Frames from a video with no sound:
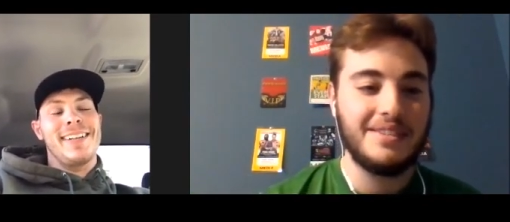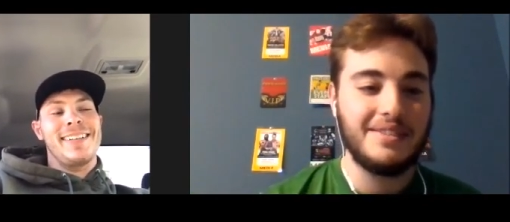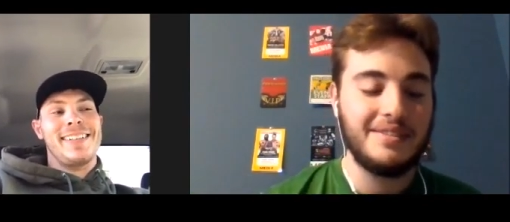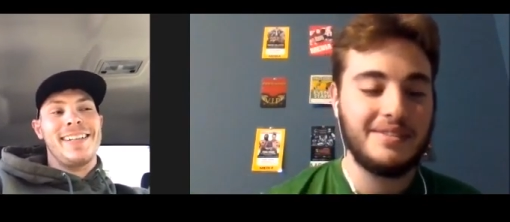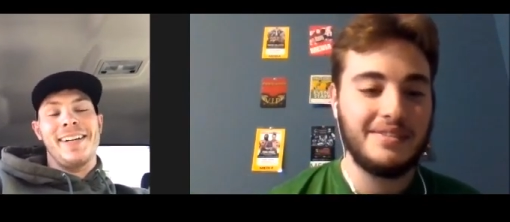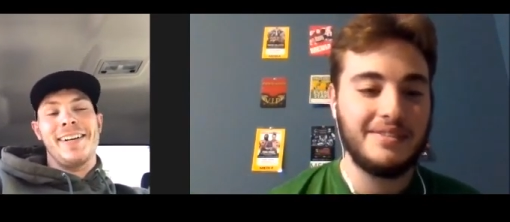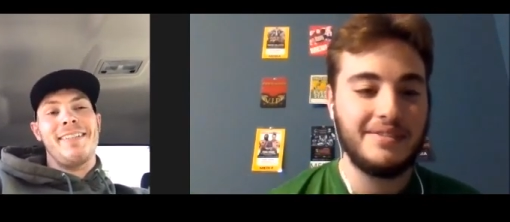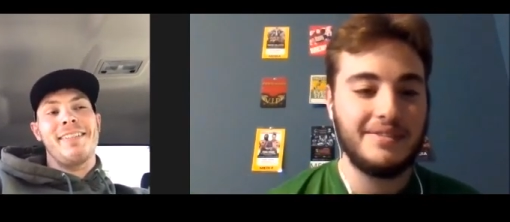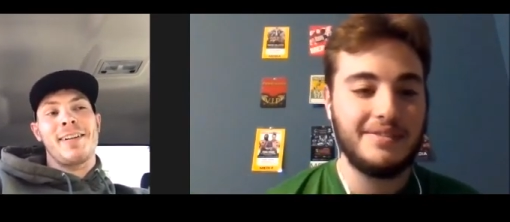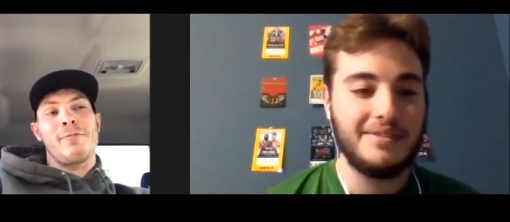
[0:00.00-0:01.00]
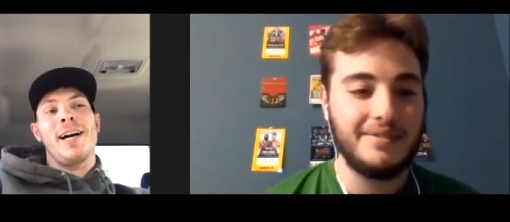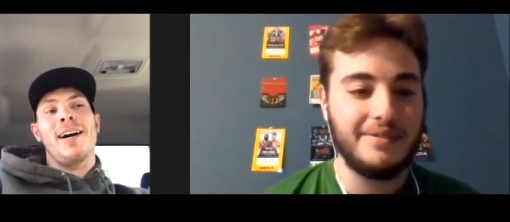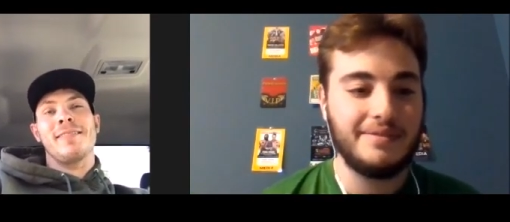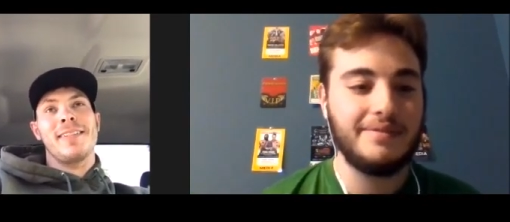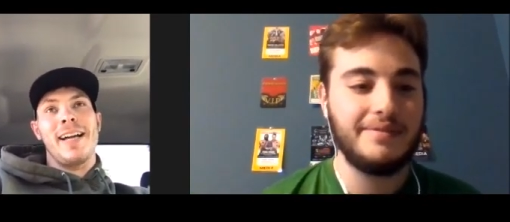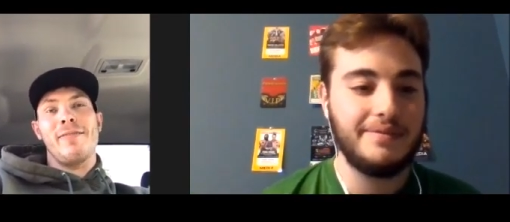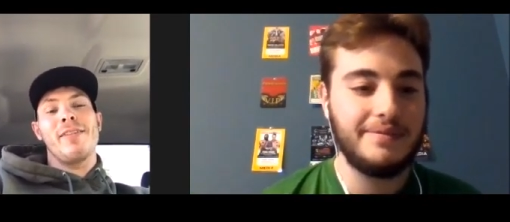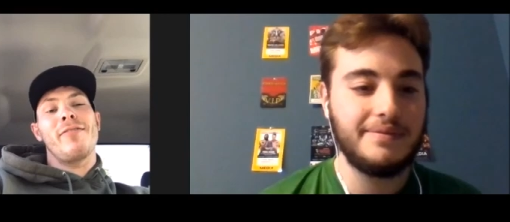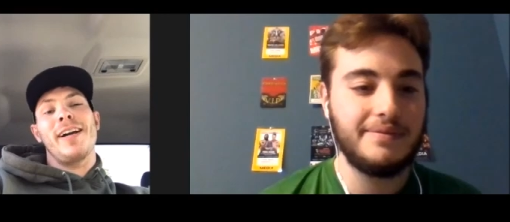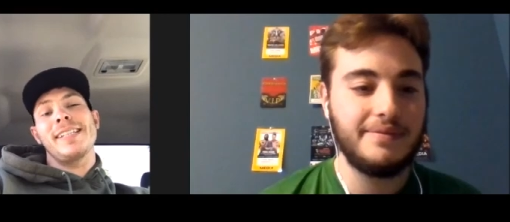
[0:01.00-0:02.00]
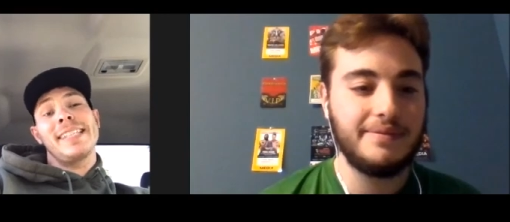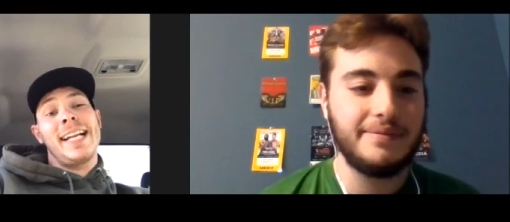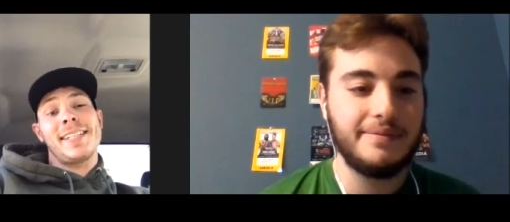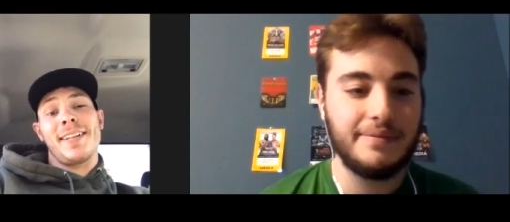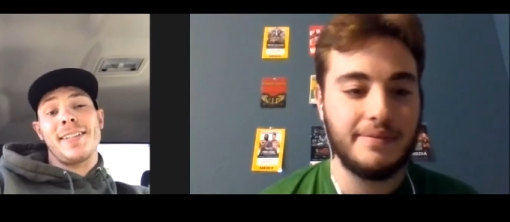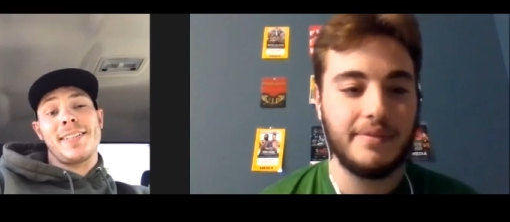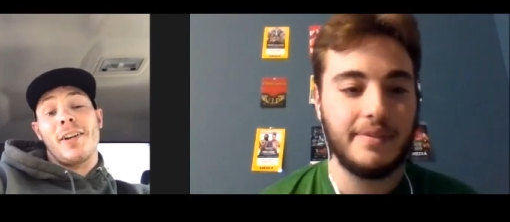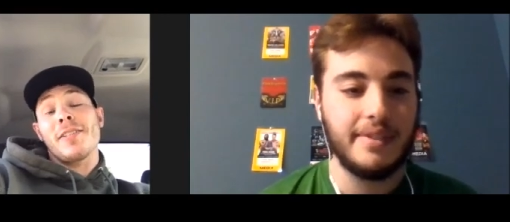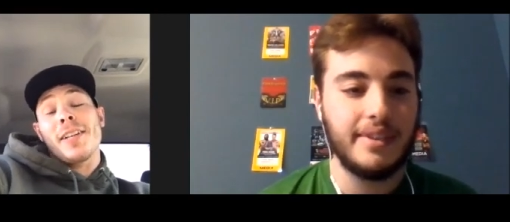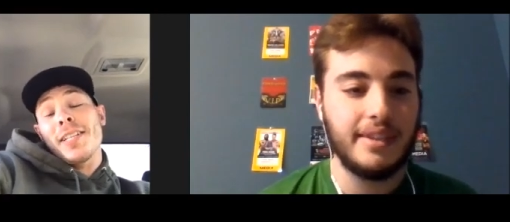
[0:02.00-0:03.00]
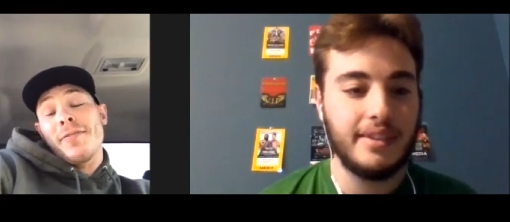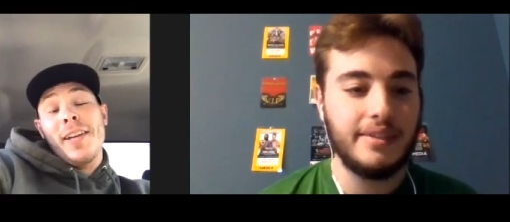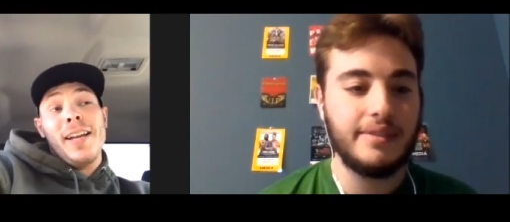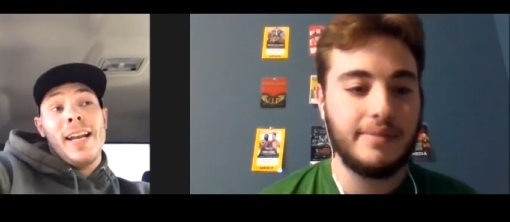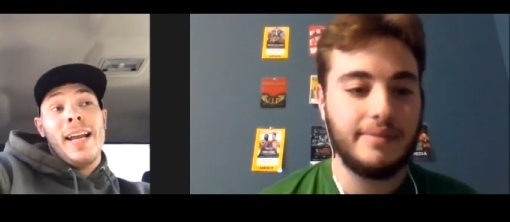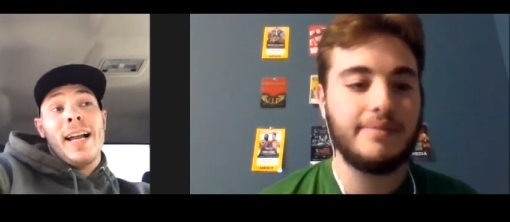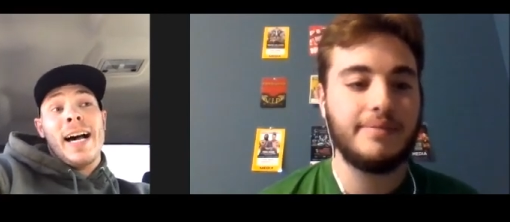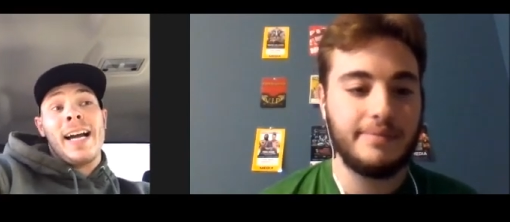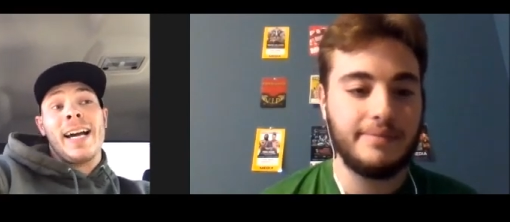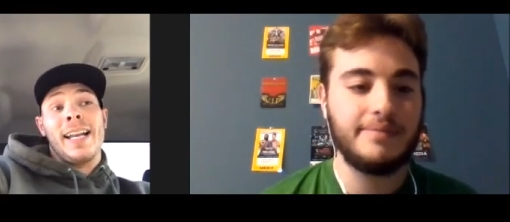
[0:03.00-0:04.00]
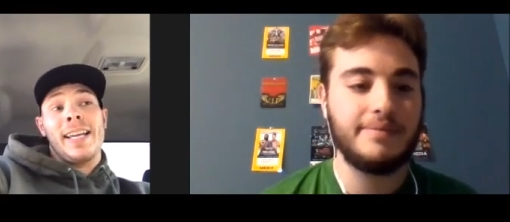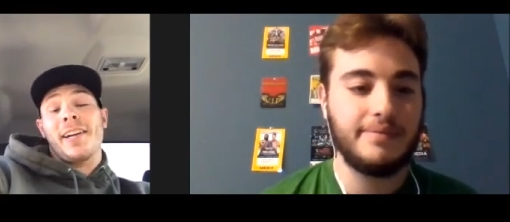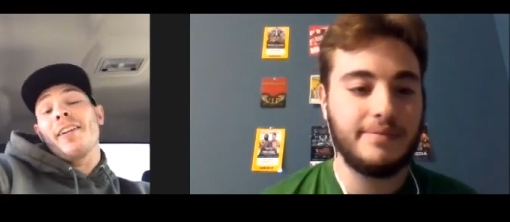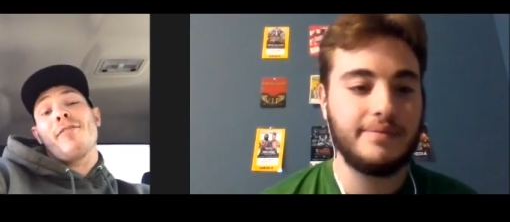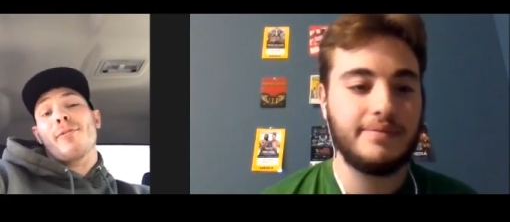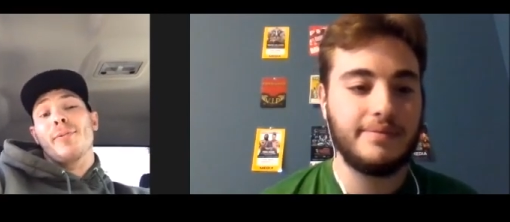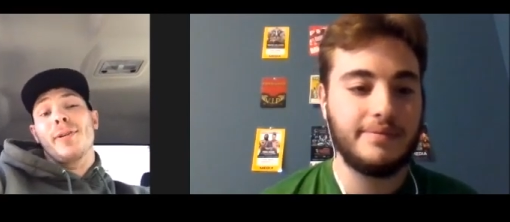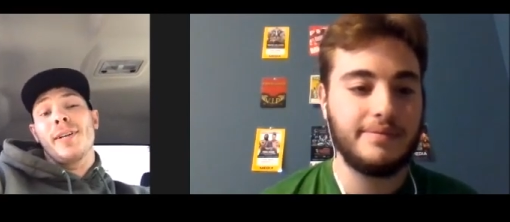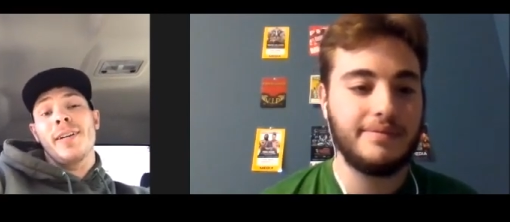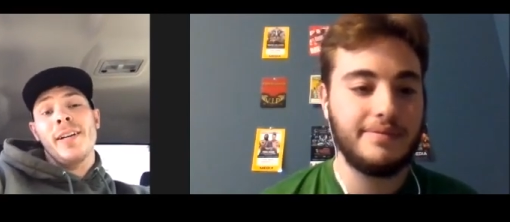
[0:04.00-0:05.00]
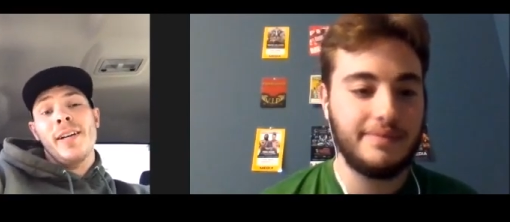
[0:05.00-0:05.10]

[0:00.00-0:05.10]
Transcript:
Speaker 1: And, you know, I was like, wow, every fight stands on, starts on its feet and I got to get comfortable here.